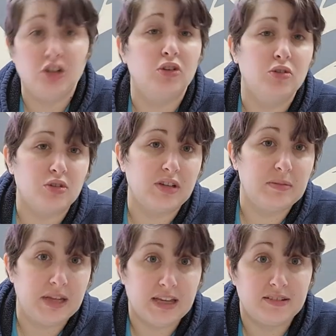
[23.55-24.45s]
usually
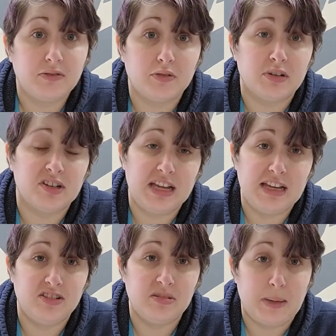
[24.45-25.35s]
because of a
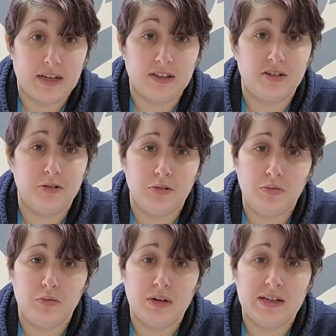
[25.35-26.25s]
retained spectacle
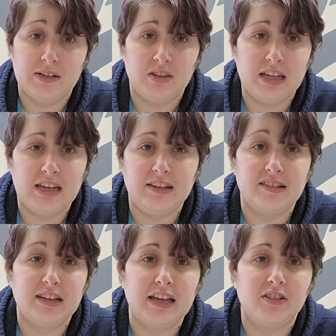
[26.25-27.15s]
where the
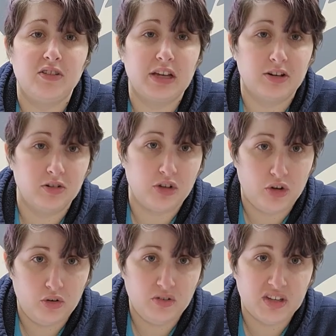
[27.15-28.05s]
scale that goes
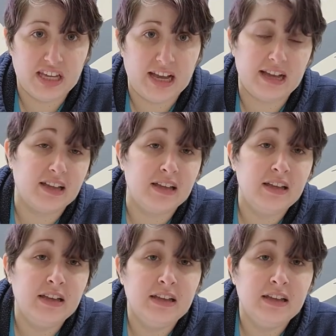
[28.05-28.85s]
over the eye